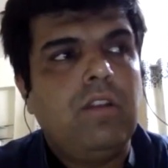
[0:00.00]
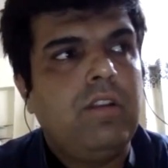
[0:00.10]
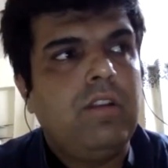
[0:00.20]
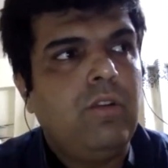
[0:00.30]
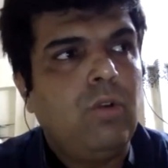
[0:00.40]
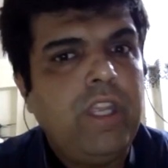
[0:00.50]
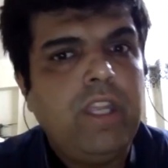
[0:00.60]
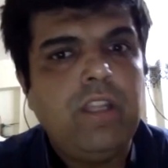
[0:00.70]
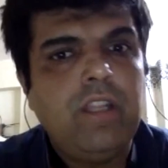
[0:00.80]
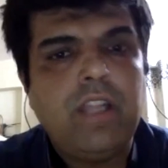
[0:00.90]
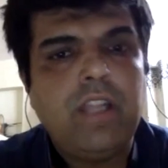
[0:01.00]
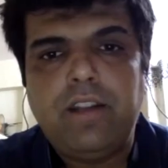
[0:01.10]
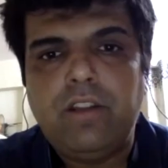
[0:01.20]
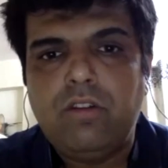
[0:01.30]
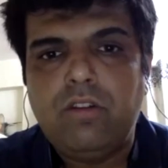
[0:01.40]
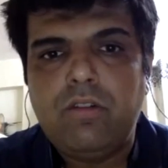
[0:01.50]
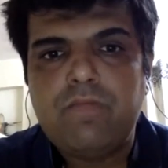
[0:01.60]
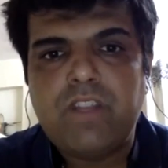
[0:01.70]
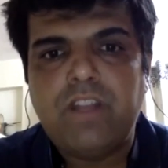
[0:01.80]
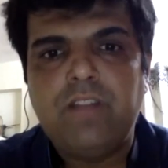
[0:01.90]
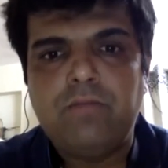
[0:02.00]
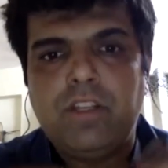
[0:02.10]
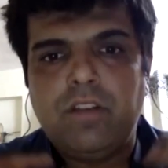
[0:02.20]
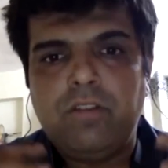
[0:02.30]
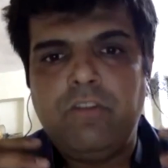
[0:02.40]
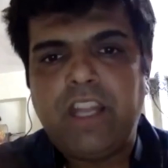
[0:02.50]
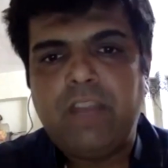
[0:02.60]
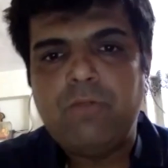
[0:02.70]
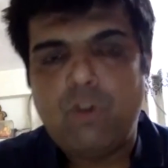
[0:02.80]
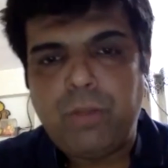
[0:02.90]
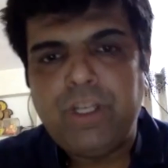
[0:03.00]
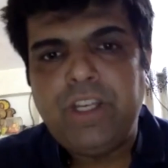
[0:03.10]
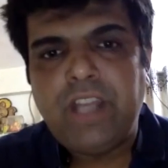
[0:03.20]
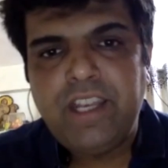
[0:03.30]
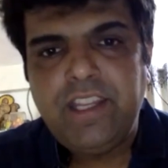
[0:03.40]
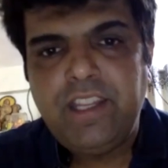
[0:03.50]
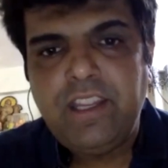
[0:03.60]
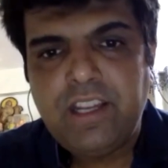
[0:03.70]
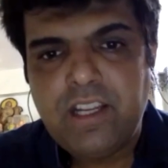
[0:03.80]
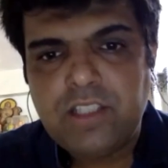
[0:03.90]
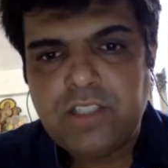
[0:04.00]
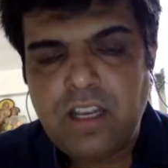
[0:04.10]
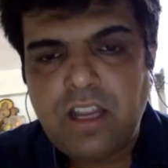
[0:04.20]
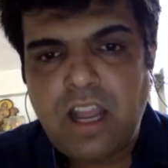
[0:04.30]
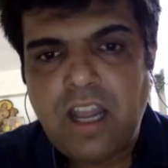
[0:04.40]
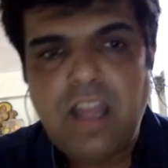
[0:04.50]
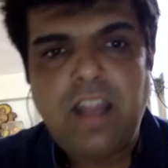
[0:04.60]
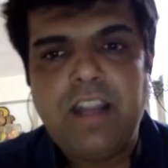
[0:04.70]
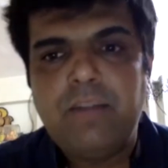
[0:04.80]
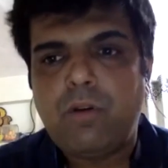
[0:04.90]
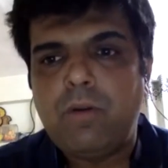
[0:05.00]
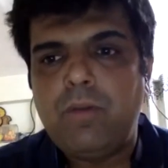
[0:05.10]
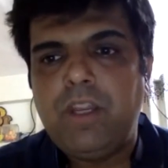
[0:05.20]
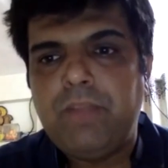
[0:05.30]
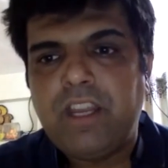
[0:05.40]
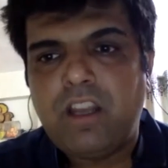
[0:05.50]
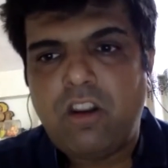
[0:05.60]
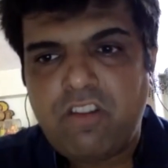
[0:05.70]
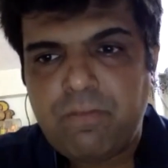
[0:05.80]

knowing that, you know, we can open in any industrial gala and probably make a lot